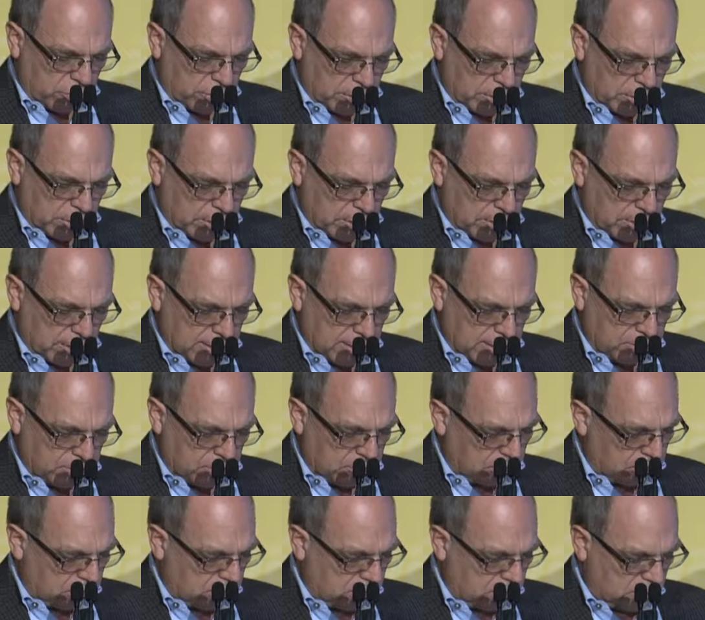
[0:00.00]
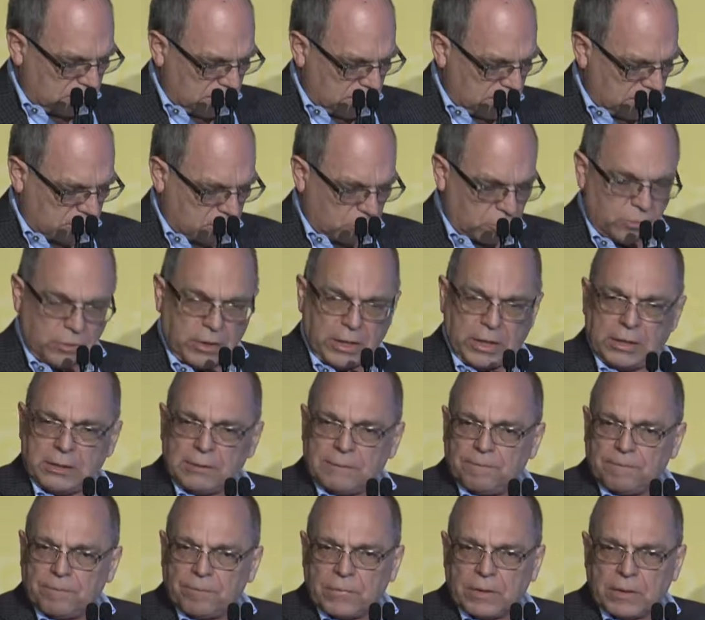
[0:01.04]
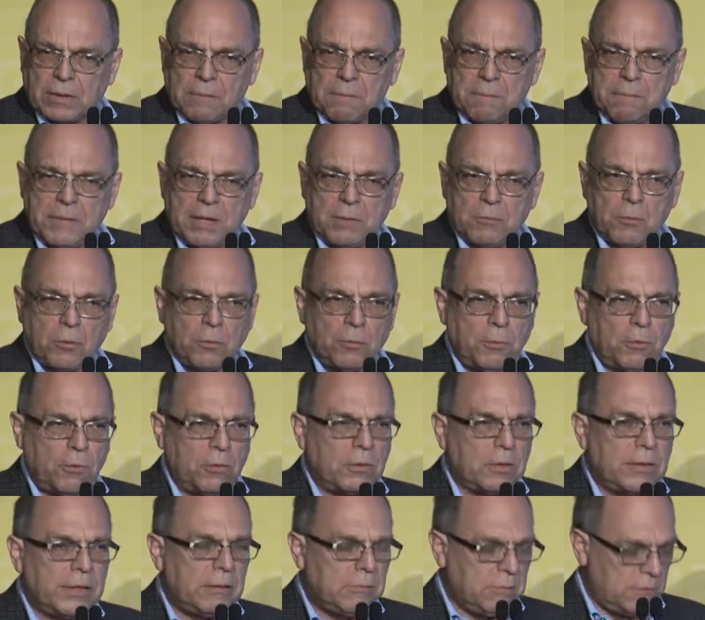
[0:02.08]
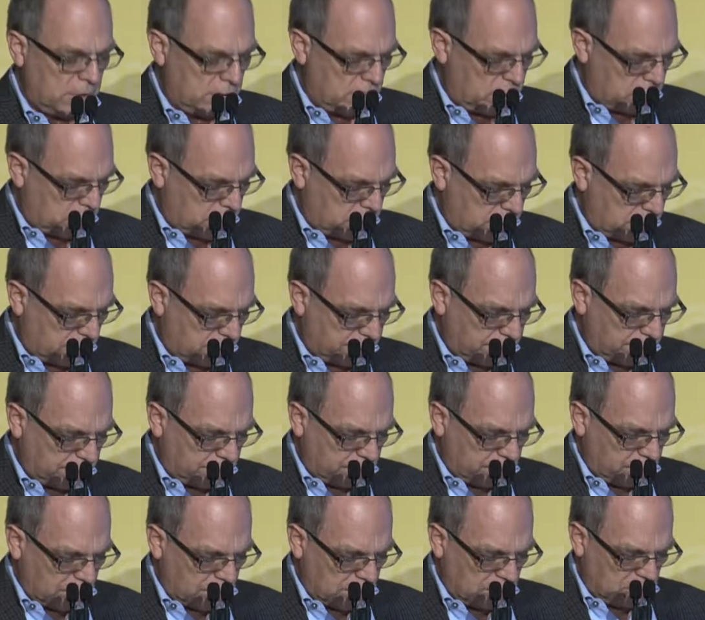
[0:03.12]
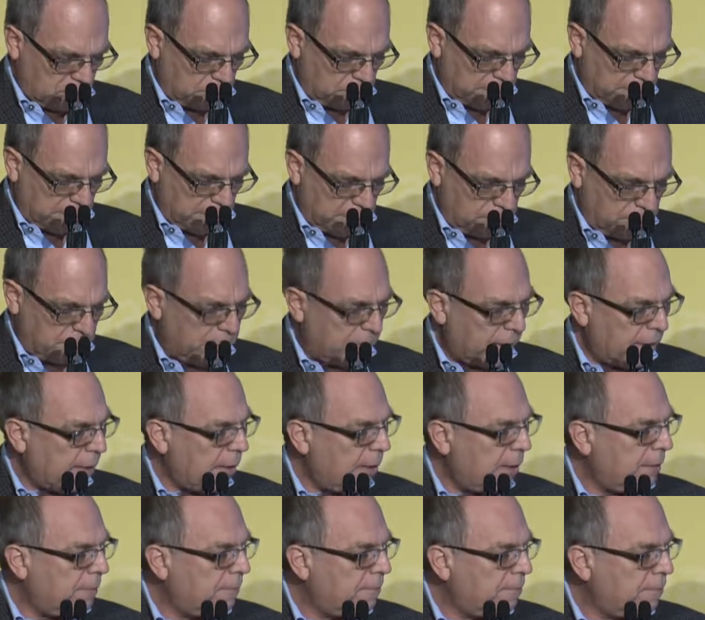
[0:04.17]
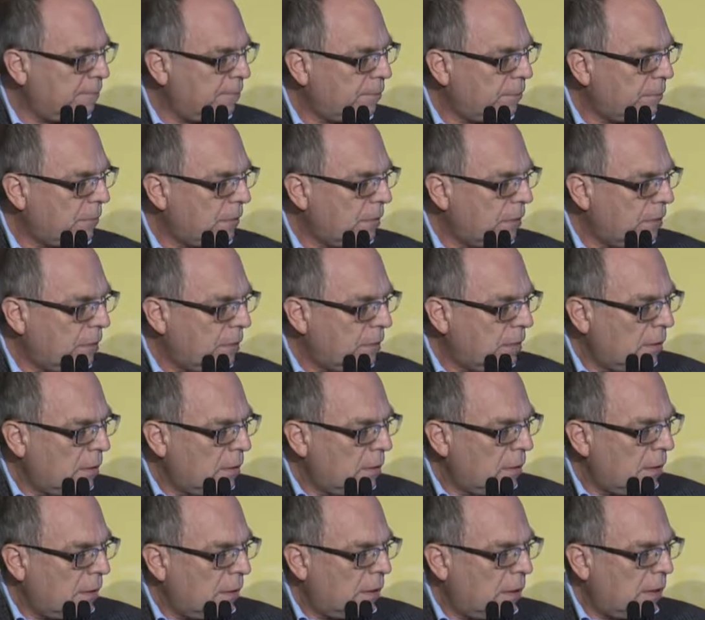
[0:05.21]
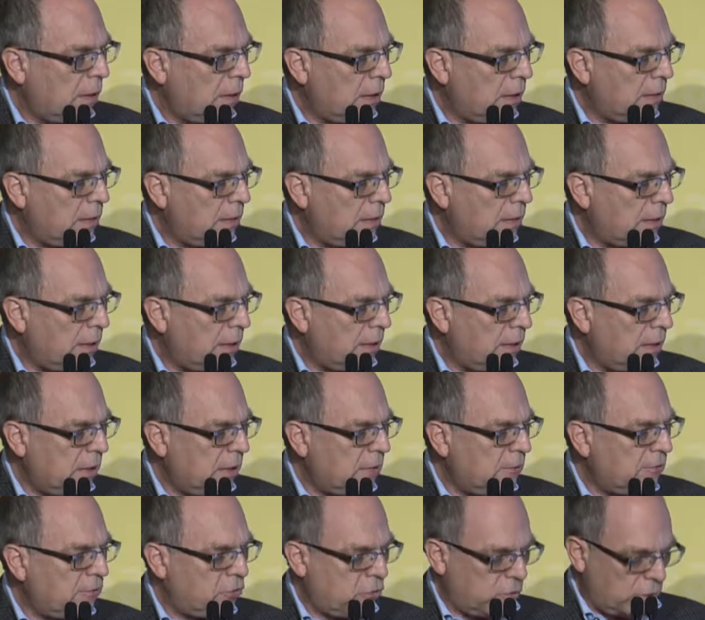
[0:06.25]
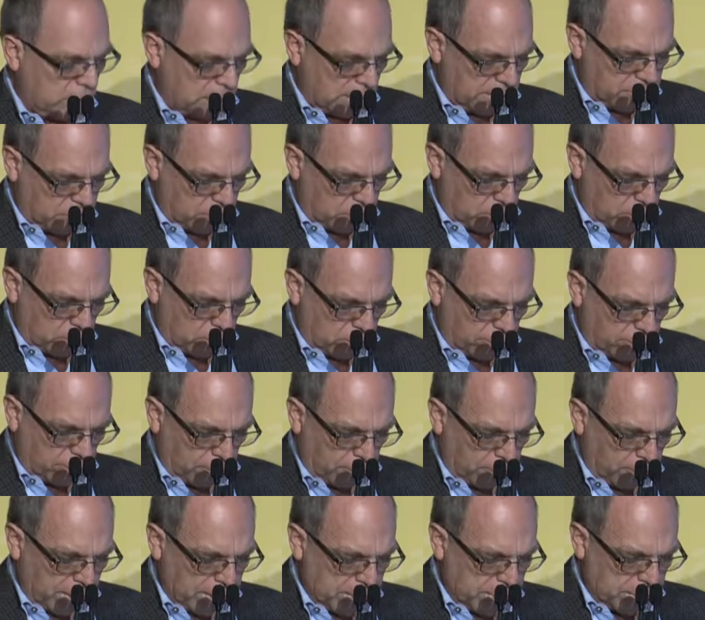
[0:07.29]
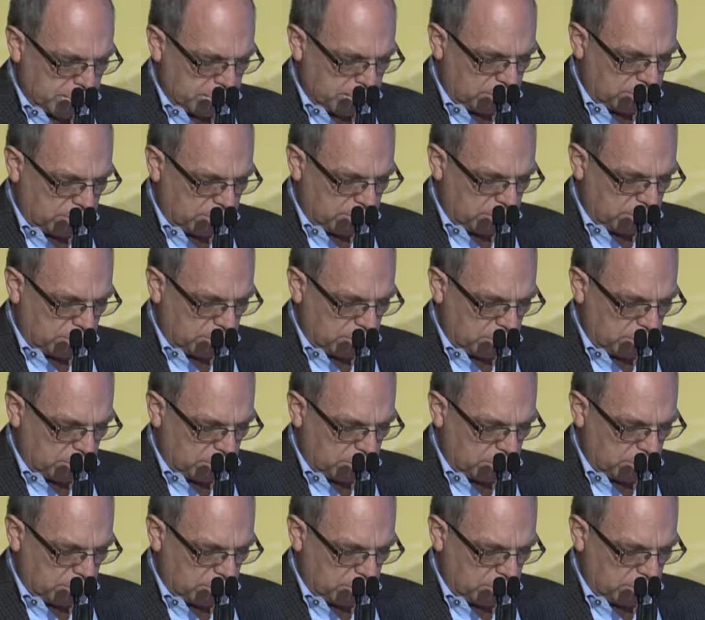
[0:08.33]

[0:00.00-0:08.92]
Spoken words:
that acknowledges a desire to create a memorable image inspired by, again, the idea of geological formations.